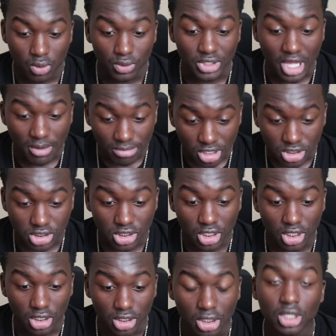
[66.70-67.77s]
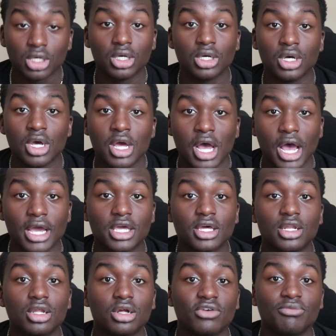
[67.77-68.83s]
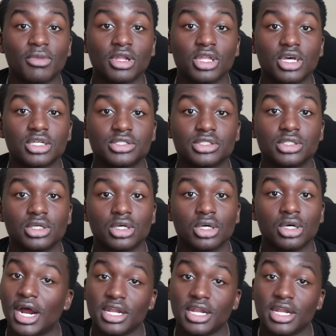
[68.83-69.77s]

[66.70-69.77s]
with that being said, I cut it off my list.